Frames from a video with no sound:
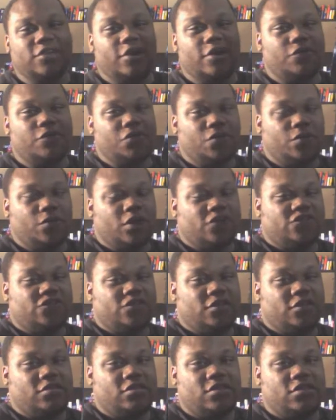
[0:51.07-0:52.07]
I rewatched
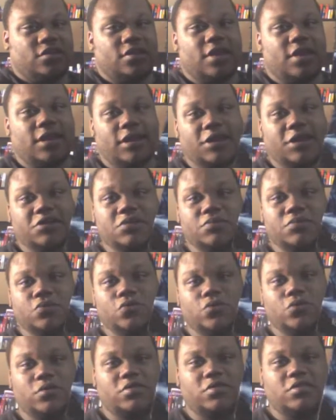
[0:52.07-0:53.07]
this, and I liked it
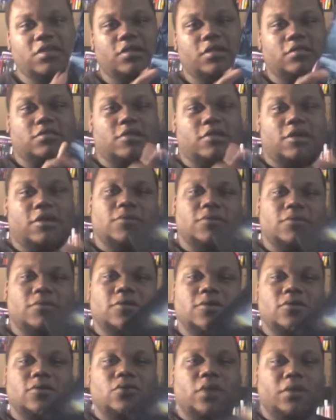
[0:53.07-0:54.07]
more the second time.
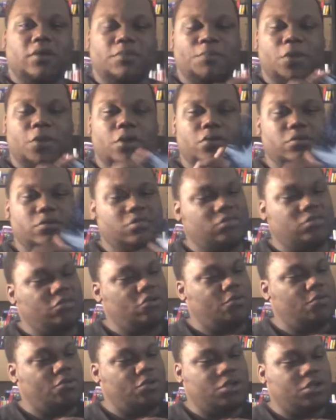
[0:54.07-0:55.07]
You know, I bought on
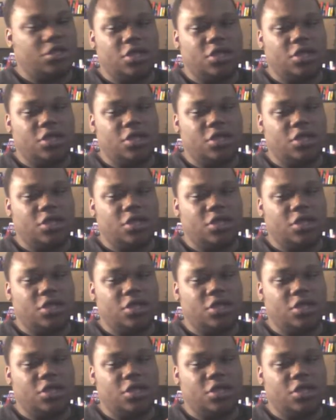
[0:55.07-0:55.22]
Steelbook,